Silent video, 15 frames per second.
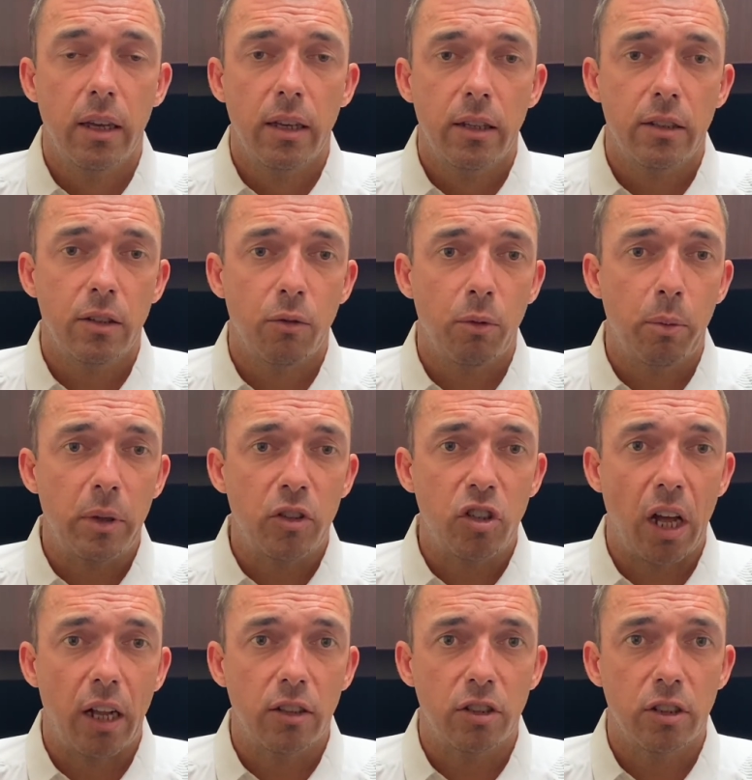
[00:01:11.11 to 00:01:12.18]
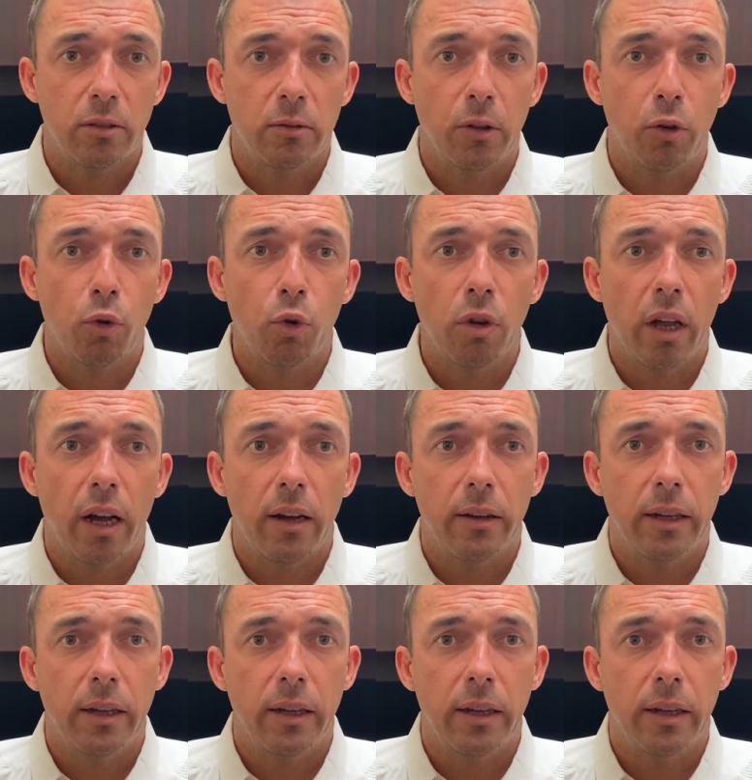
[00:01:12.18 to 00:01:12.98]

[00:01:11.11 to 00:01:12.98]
So we've been challenging them to do that,